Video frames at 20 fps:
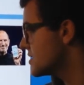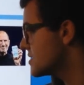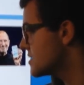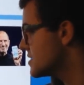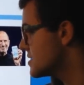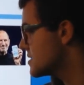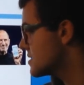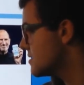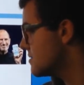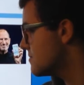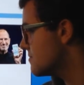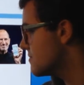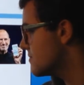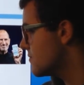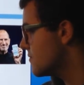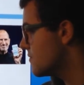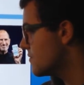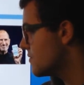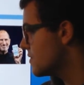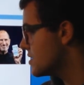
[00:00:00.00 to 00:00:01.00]
system,
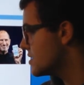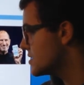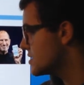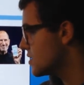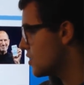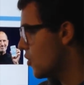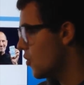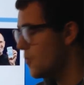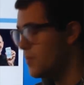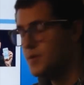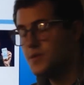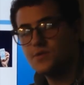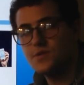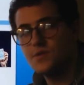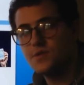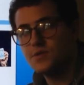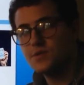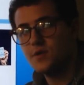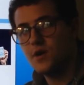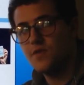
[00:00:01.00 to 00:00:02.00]
which is an open
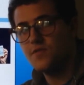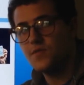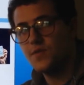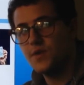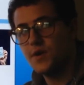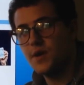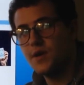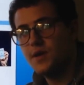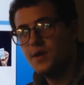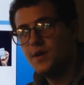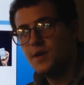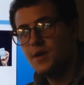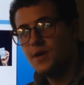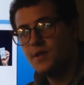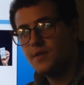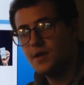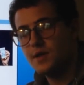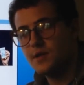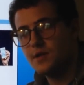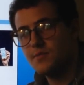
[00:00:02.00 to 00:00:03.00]
source software
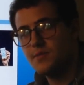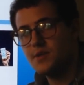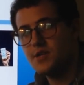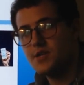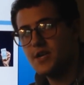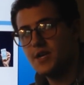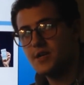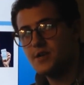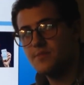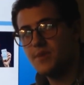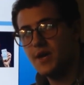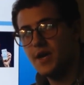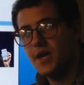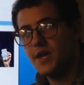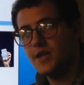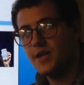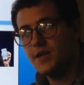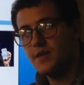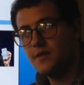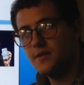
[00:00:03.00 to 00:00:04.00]
that can be changed by
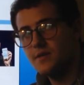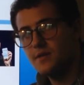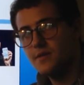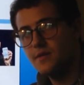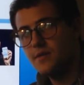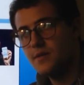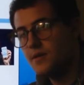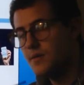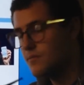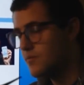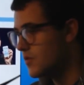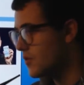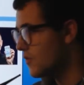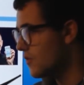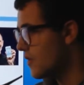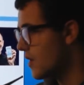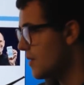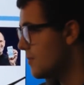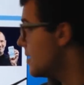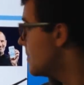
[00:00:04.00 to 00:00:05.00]
any
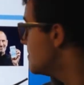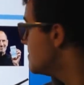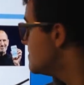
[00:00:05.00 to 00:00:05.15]
programmer.